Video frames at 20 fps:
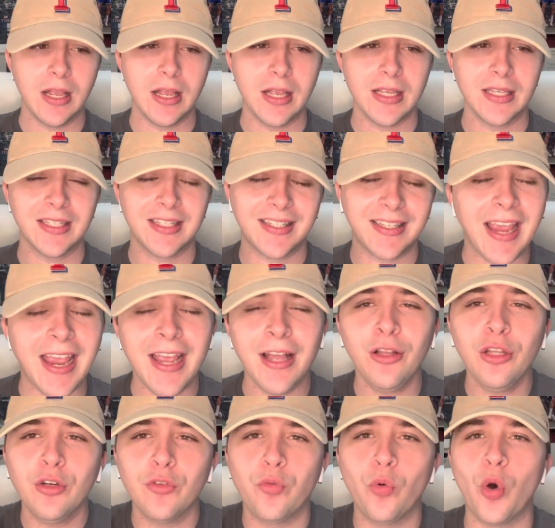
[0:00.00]

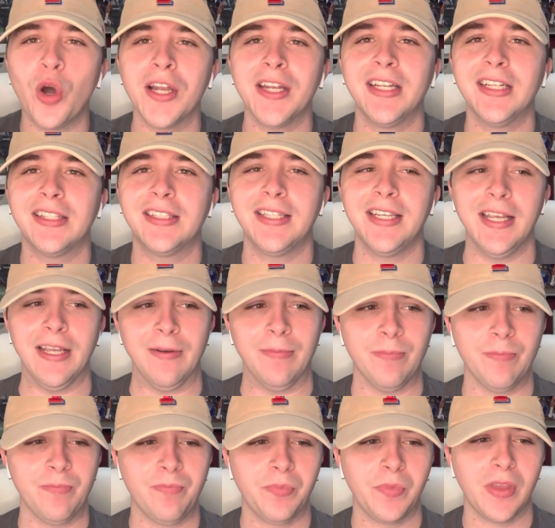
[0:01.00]
Scale of 1 to 10.
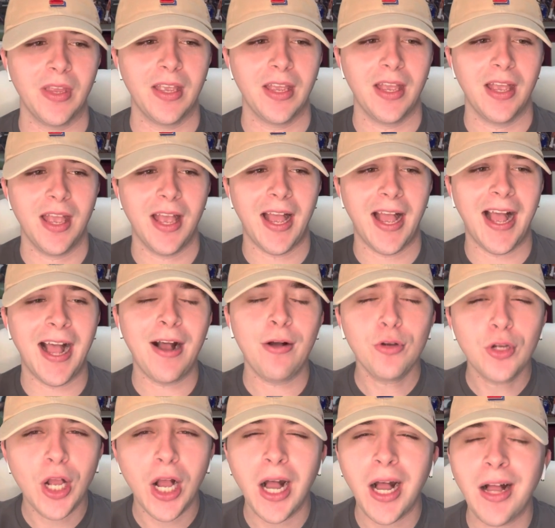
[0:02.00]

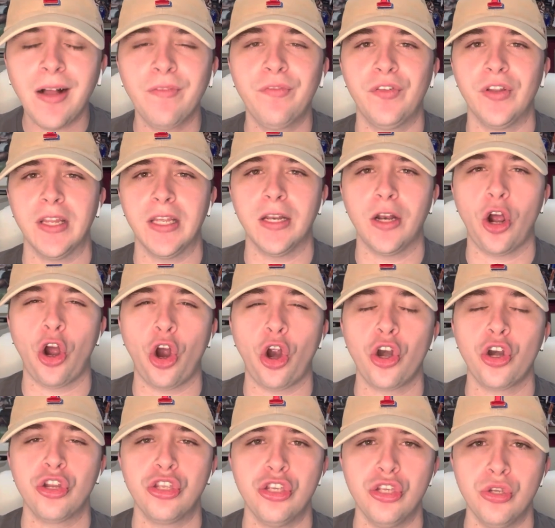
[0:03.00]
How confident
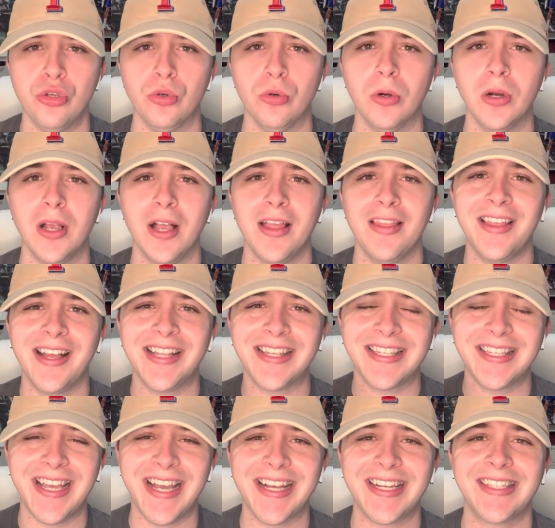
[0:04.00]
are you that
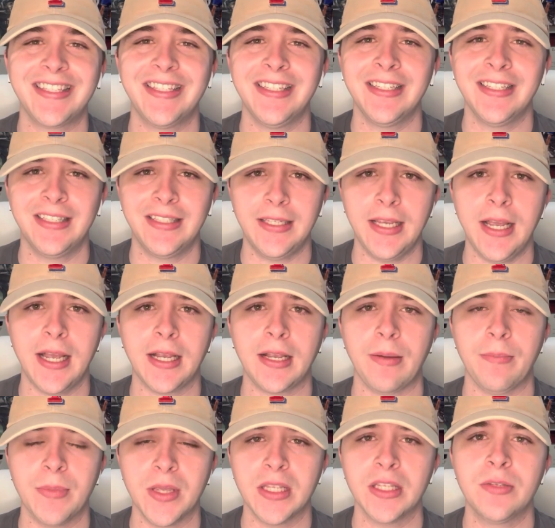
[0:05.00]
Texas
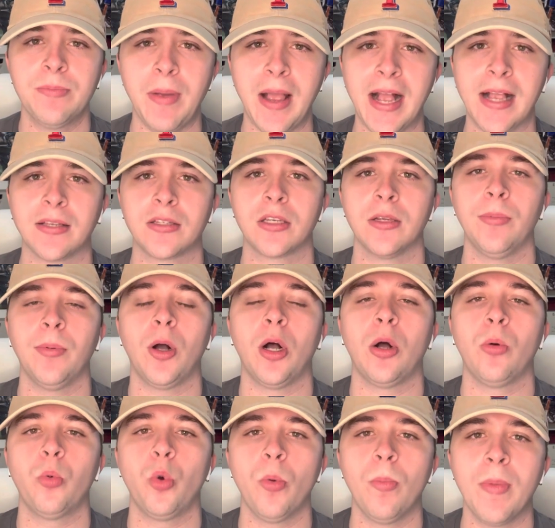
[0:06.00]
Tech men's
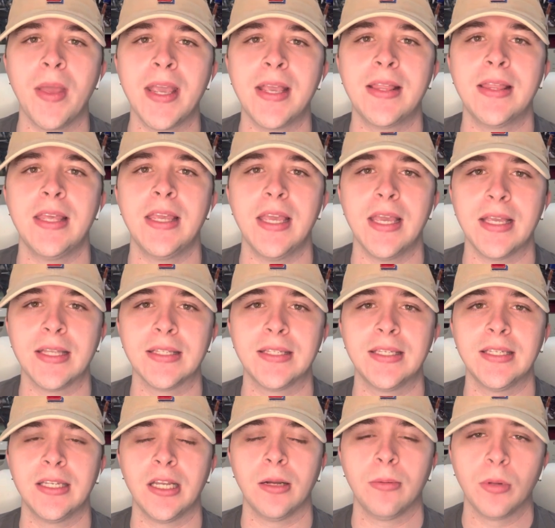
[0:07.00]
basketball will make the
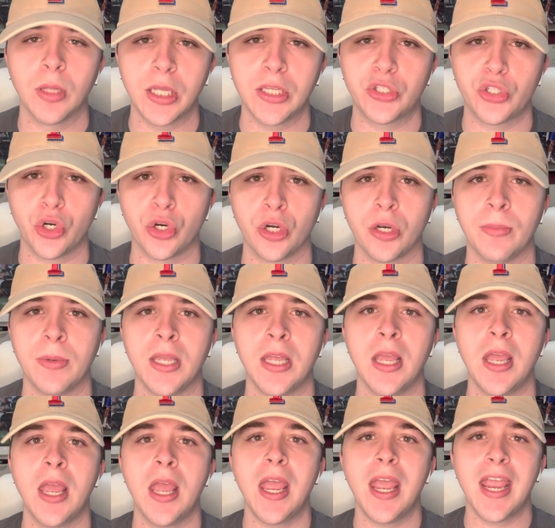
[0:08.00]
NCAA tournament
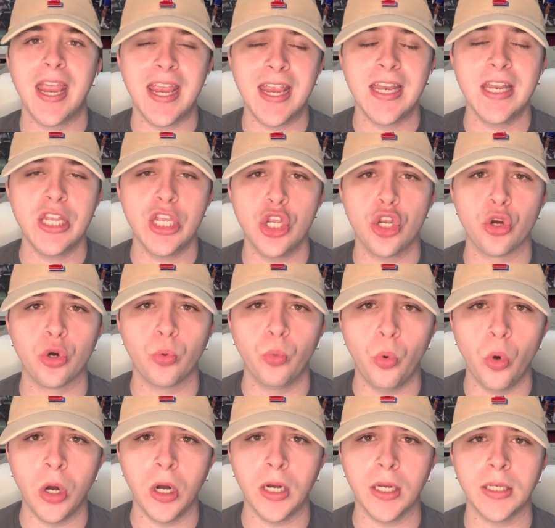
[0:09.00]
in year
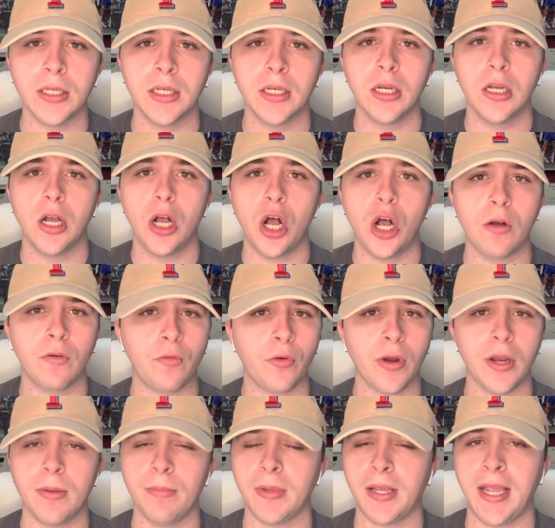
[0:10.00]
one of
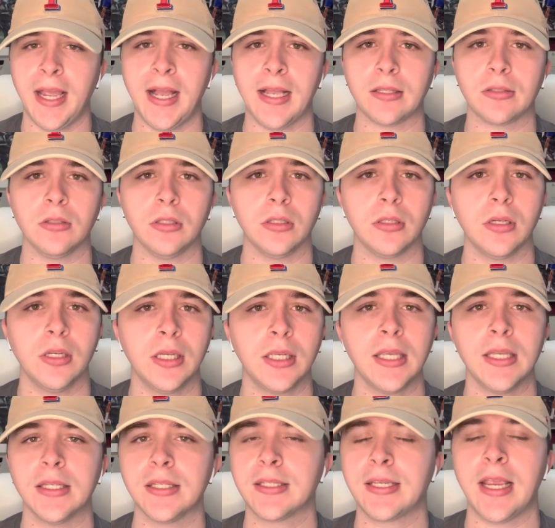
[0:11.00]
Grant McCasland?
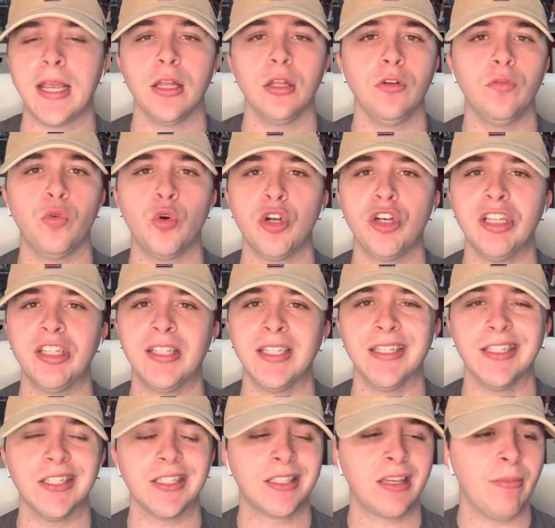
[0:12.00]
Again, scale of 1 to
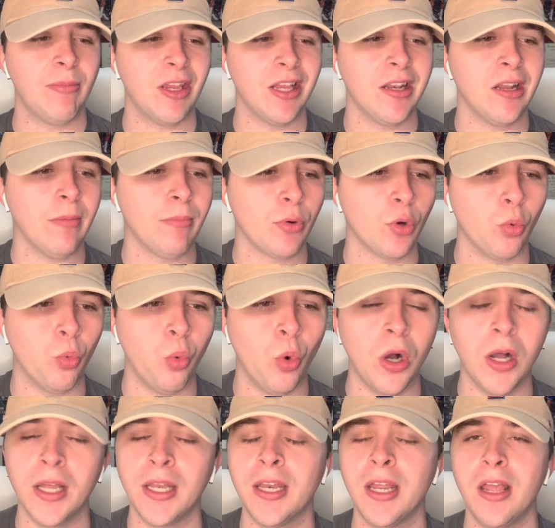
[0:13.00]
10. Just give me a number.
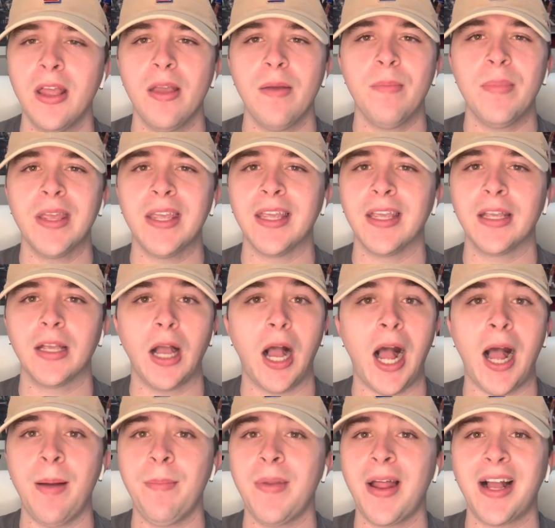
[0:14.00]
1 being
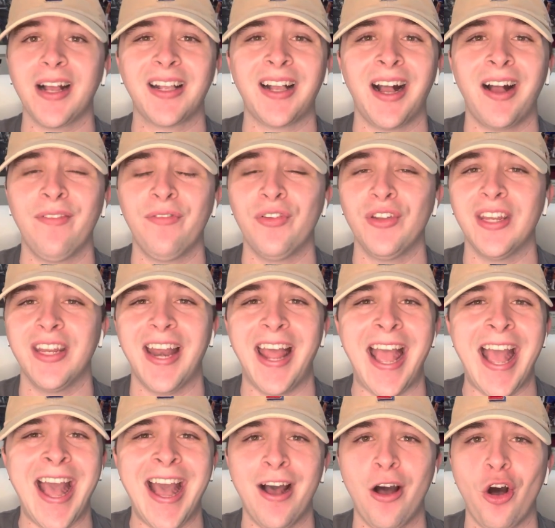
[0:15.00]
I'm not confident
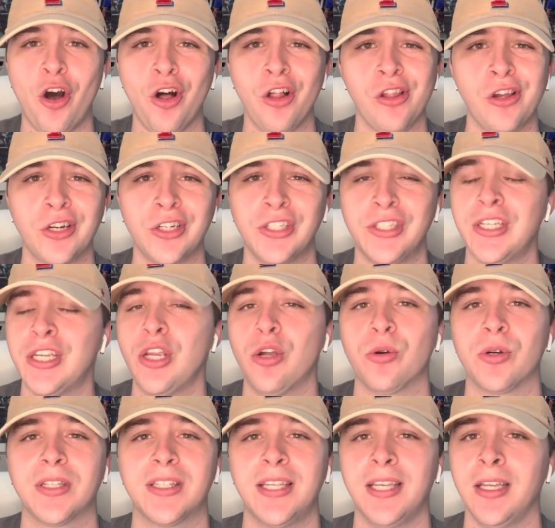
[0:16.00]
at all, RC,
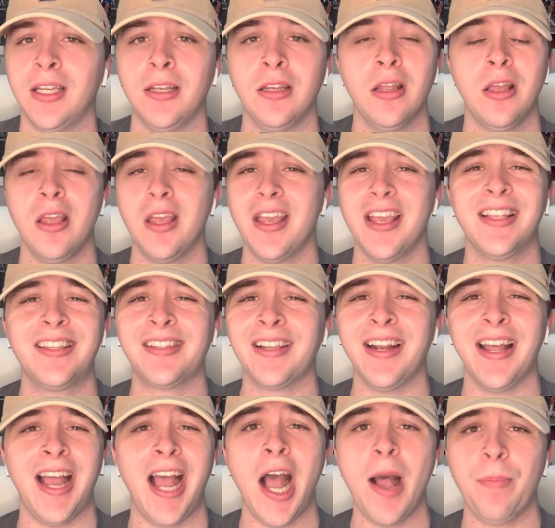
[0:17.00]
or 10. It's
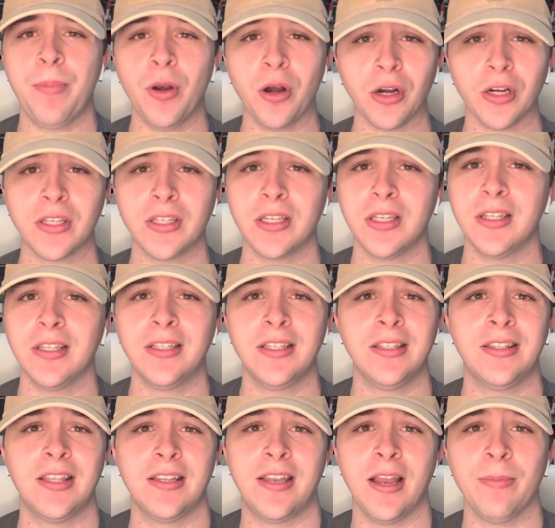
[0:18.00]
going to happen, RC. This
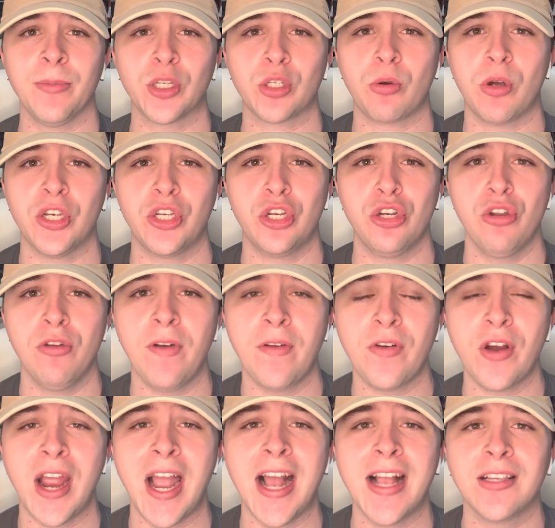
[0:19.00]
is the dumbest question you've
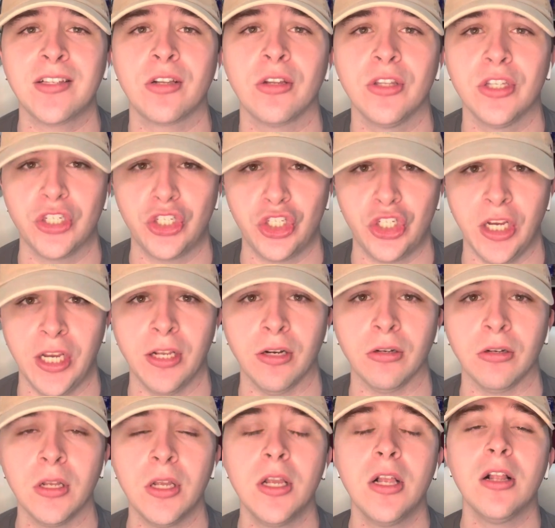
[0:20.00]
ever asked on this
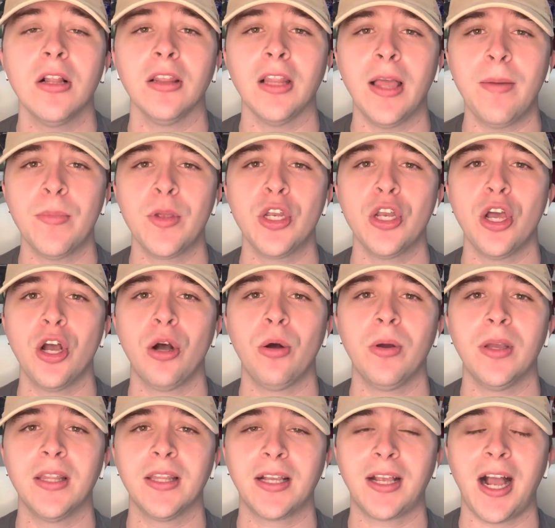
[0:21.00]
channel. Let me know
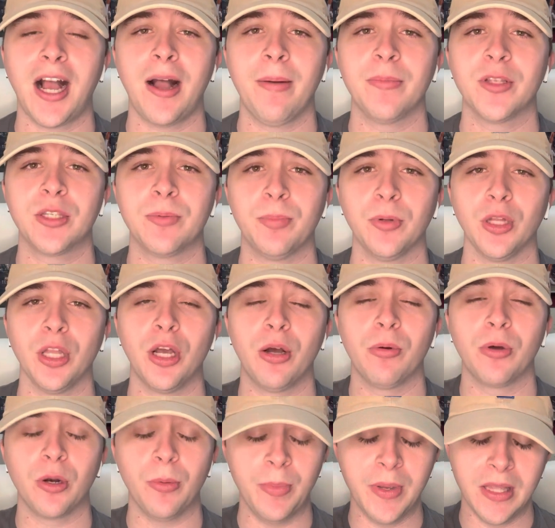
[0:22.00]
in the comments
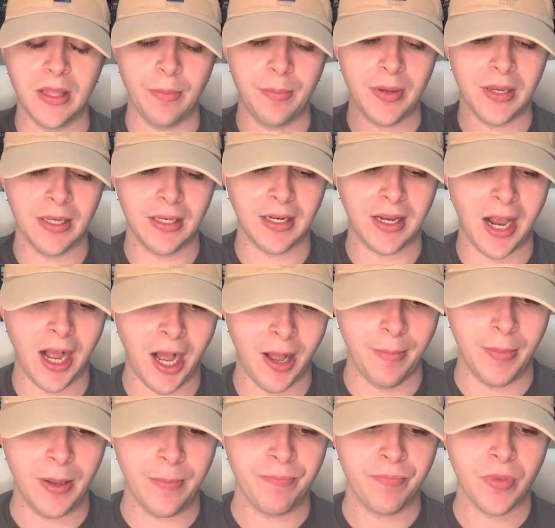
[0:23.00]
below. It'll be the pinned
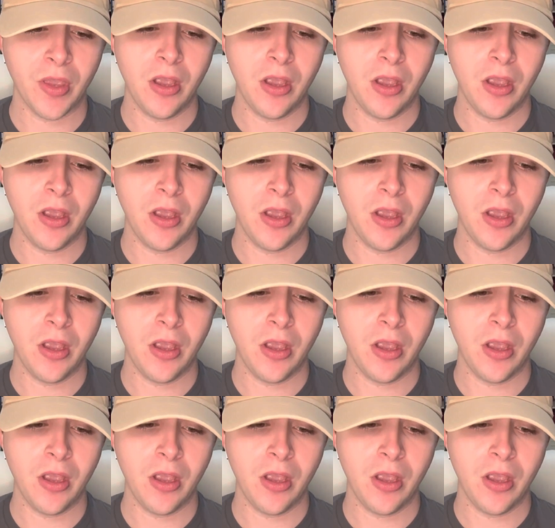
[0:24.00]
comment.